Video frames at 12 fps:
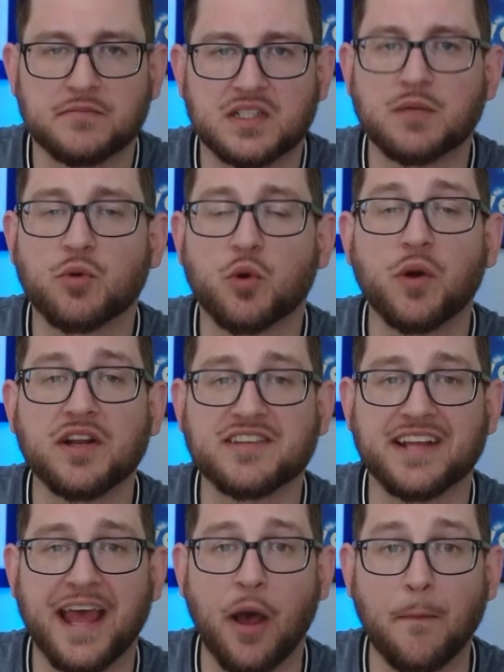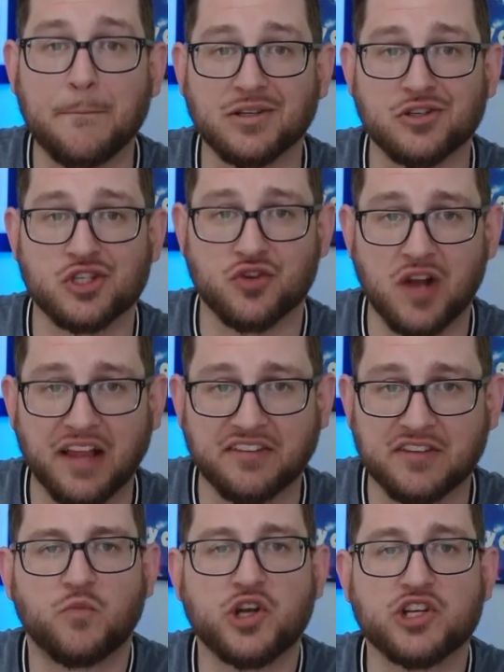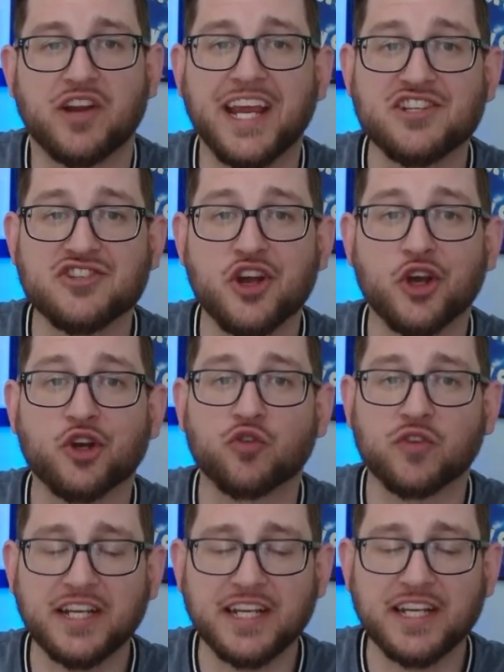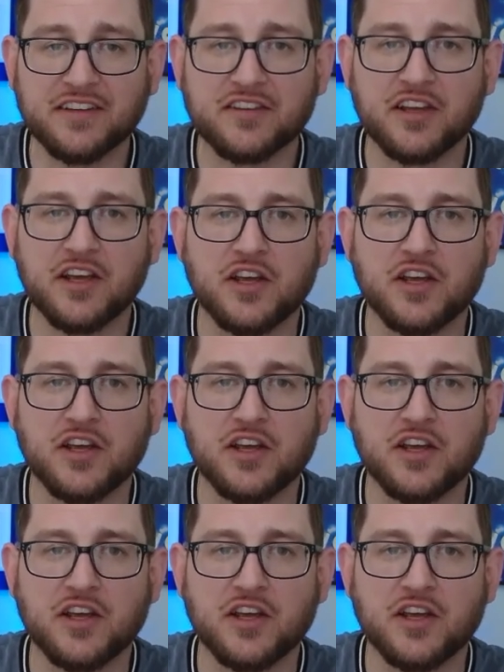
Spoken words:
Number one, it's going to help build trust. When your agent agrees